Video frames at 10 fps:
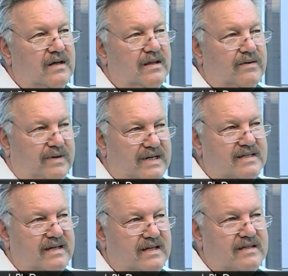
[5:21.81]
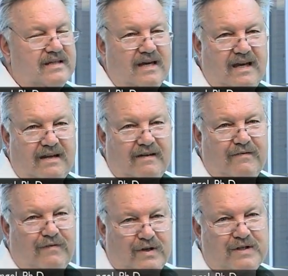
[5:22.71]
The reason is that,
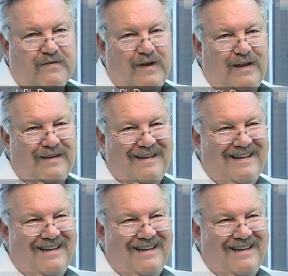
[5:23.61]
first of all,